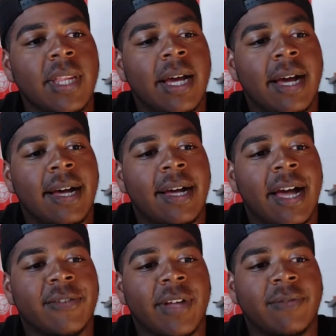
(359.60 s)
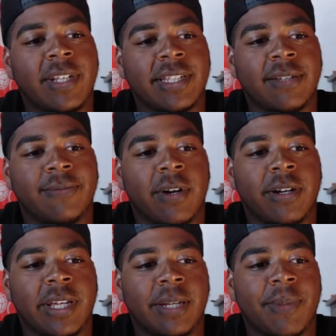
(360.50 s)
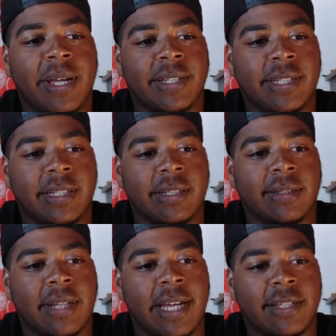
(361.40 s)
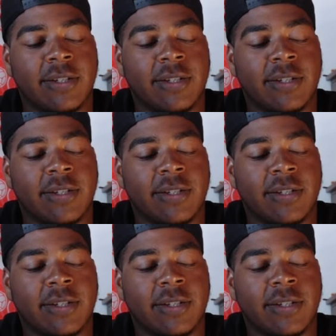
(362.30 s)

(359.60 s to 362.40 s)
I've listed Vardy and Maddison as their